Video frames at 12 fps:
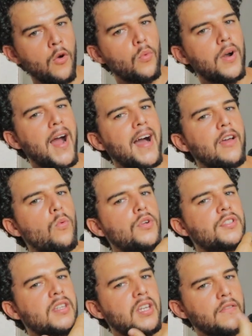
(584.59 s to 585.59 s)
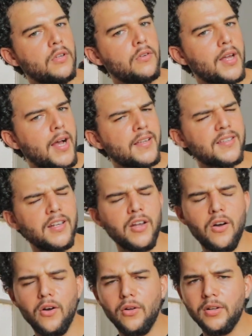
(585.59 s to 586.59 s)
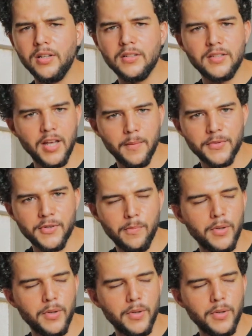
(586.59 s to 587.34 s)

where I was giving you guys not only tips,